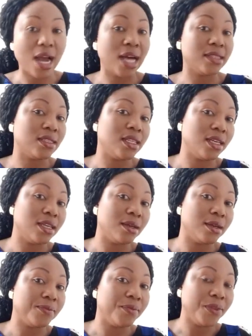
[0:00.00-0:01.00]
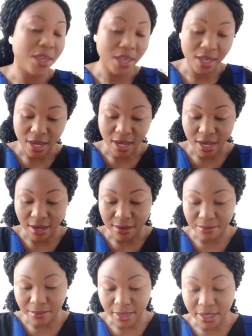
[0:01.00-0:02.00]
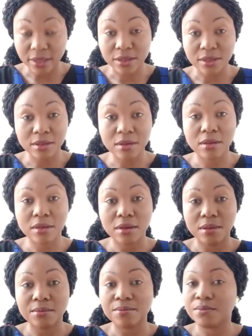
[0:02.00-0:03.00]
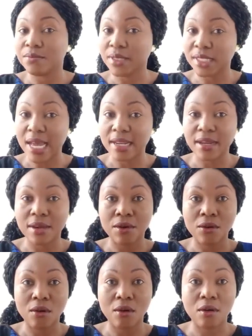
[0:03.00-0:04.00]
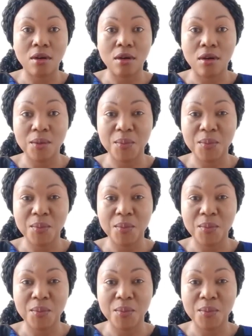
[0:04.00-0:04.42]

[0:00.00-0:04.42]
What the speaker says: at the, I think, beside a rock.